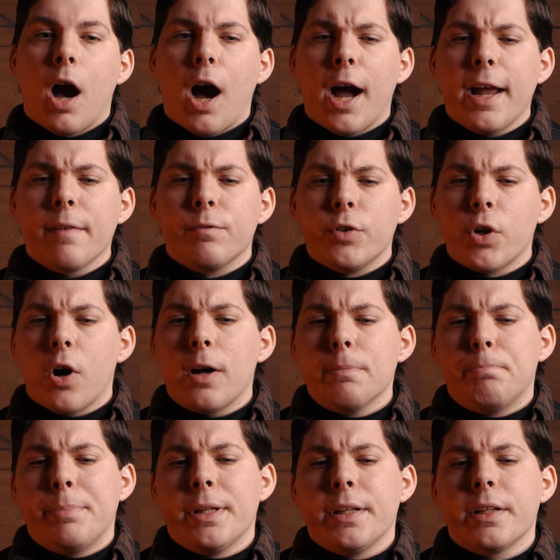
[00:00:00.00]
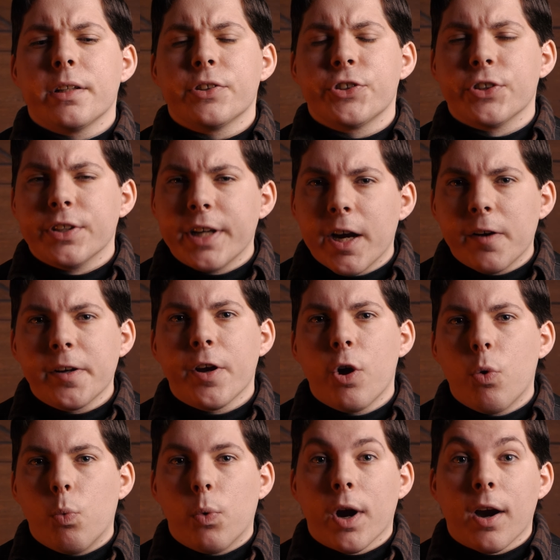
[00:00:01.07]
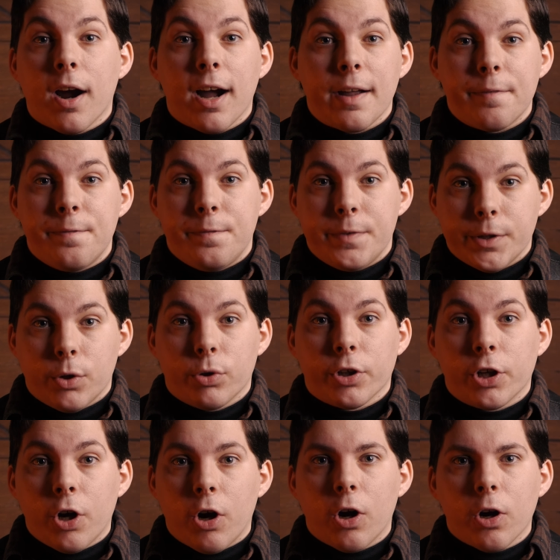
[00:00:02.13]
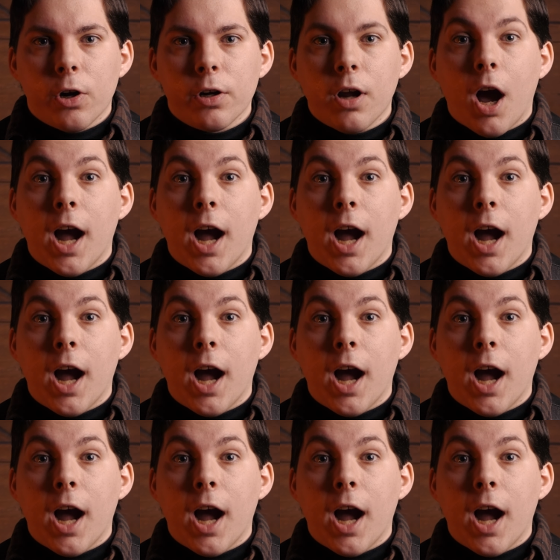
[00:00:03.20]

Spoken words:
I have not been in a scenario where I filled a card.